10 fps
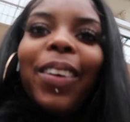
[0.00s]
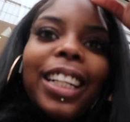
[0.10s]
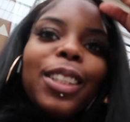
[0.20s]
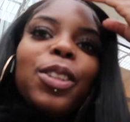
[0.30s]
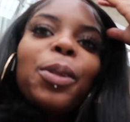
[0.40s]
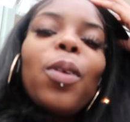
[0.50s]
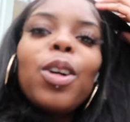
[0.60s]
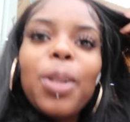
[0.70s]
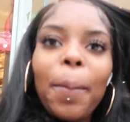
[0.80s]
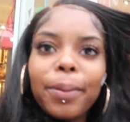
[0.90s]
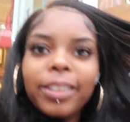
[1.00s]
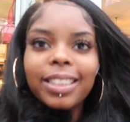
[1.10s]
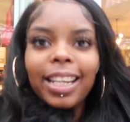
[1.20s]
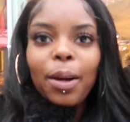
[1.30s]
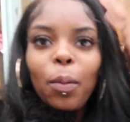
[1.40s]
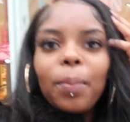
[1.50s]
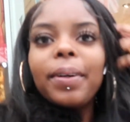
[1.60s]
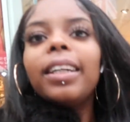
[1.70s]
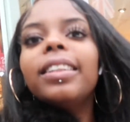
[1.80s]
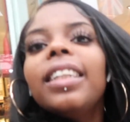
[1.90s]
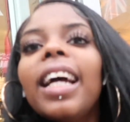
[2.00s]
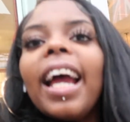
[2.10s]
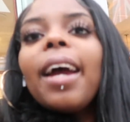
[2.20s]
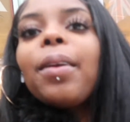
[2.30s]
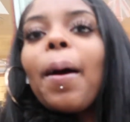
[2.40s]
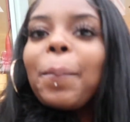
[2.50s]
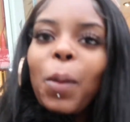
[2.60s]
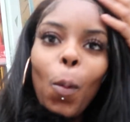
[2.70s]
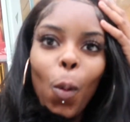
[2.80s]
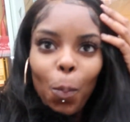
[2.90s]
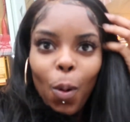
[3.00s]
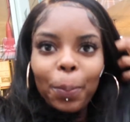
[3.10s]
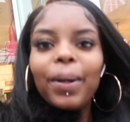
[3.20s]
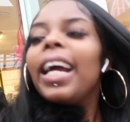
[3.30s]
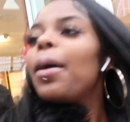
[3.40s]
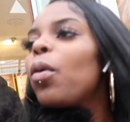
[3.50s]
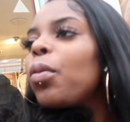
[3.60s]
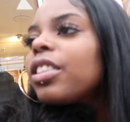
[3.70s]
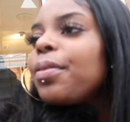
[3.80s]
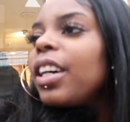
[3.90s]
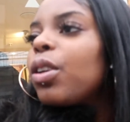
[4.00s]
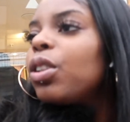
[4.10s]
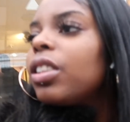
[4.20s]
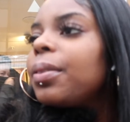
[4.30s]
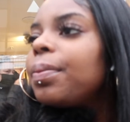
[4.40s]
way to watch Pretty Woman in what was the theater called?